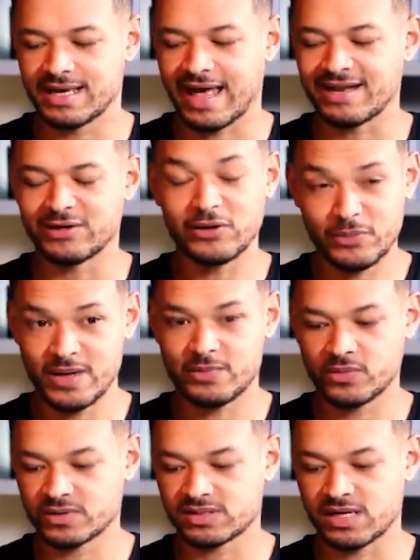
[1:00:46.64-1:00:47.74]
And a lot of
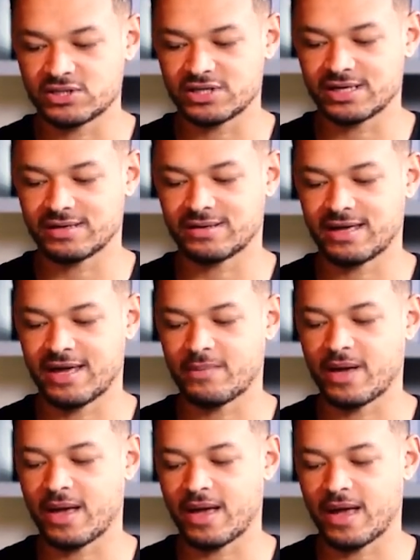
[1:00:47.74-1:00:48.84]
people were searching
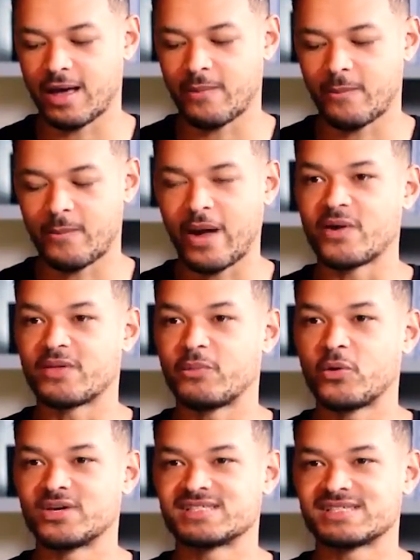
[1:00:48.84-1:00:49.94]
about whether
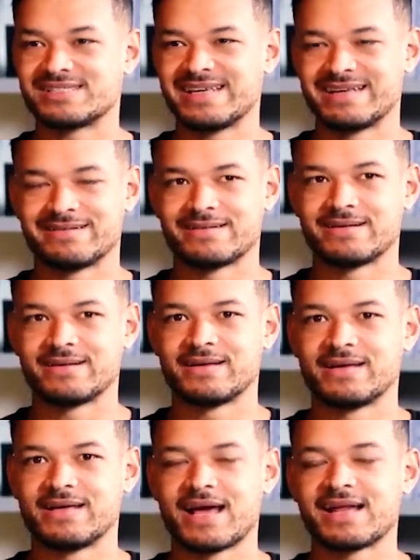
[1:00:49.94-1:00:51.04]
porn is a sin.
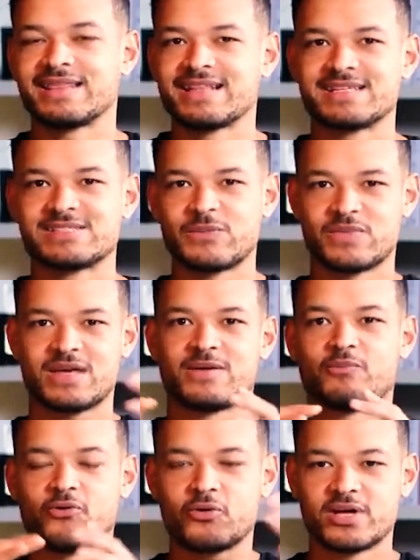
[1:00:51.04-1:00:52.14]
And I think there's something
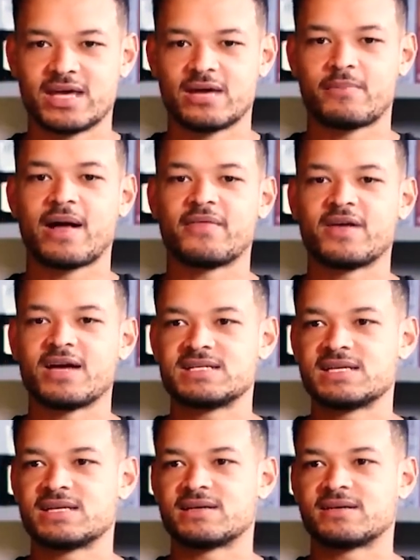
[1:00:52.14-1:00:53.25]
broader here about the
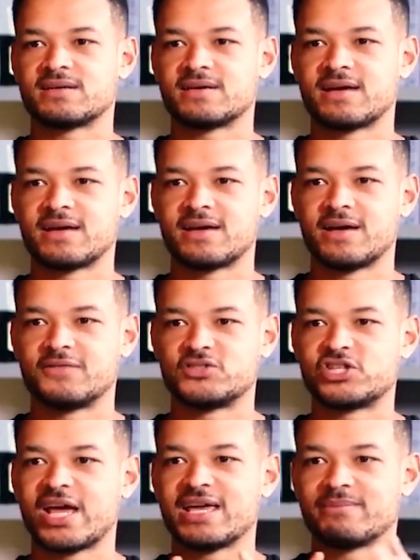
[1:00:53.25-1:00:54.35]
idea of
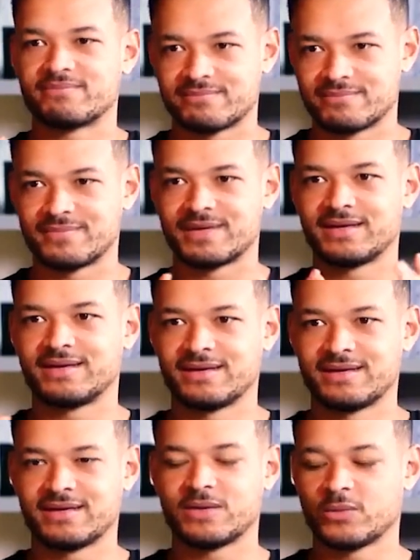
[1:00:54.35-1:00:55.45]
shame,
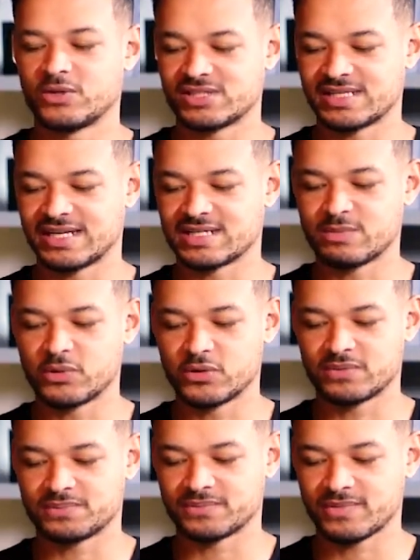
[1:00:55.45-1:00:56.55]
mm-hmm. which is linked to
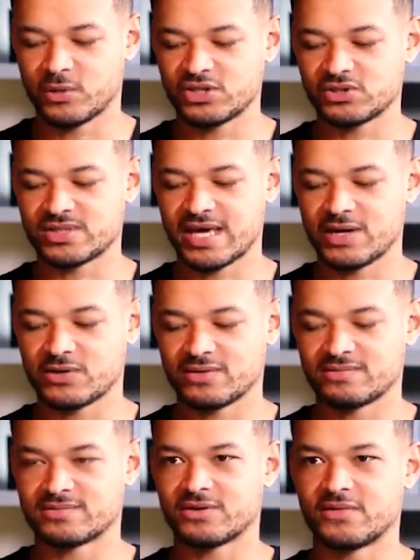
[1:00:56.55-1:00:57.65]
porn. What is your take
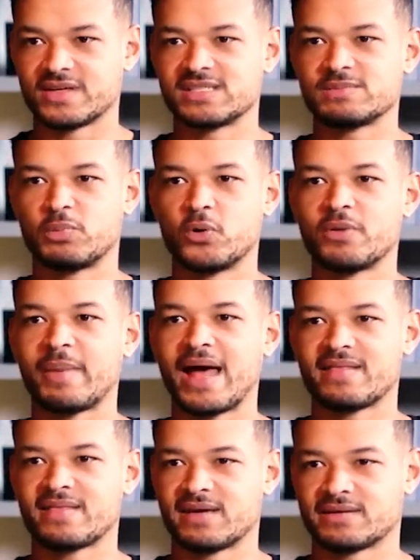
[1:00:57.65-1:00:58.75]
on this? Is porn a
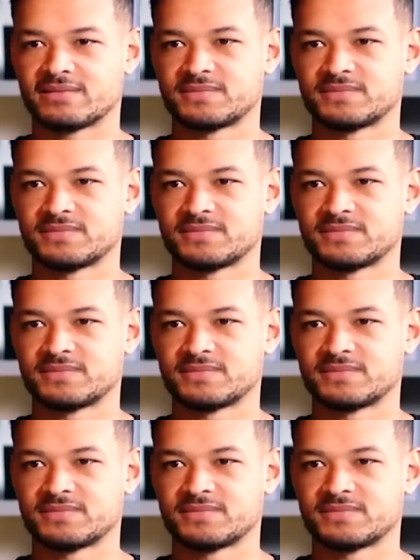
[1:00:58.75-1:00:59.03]
bad thing?